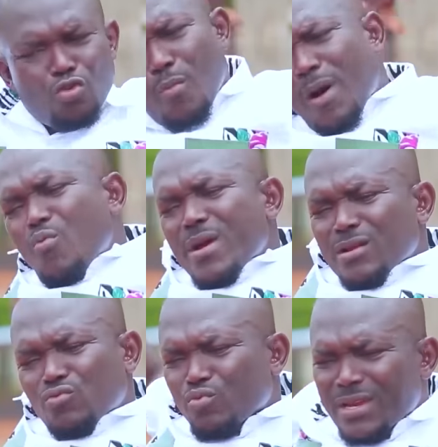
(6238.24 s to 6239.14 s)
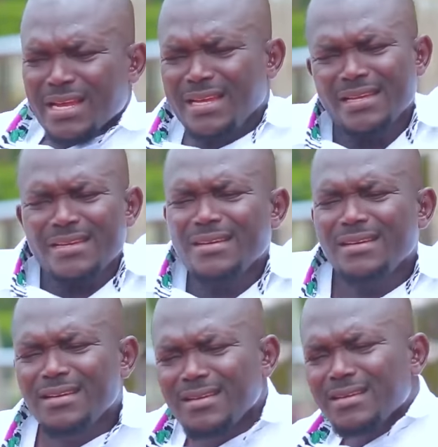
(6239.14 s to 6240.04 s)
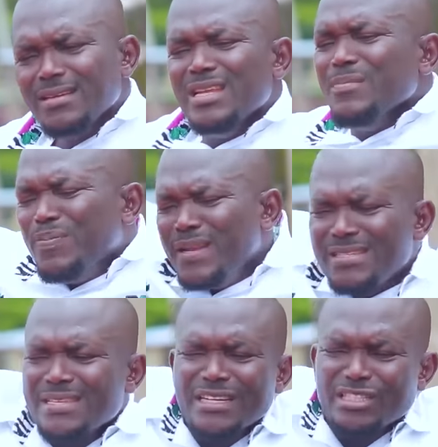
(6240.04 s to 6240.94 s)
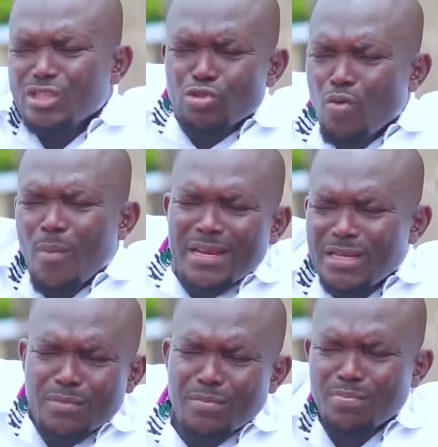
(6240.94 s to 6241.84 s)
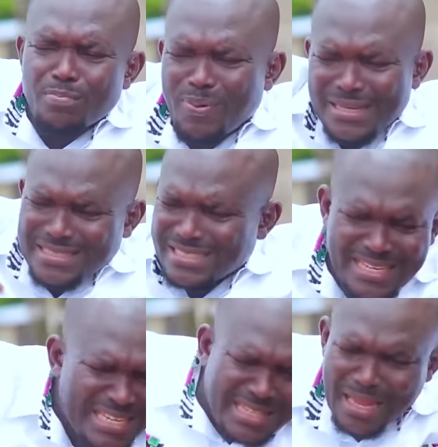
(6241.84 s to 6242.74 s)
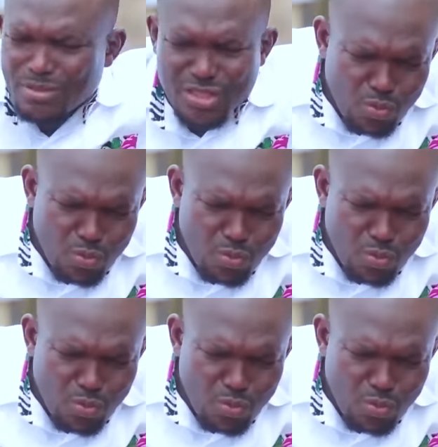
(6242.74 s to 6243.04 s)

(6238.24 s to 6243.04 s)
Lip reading: the normal way today? The place that she normally passes anytime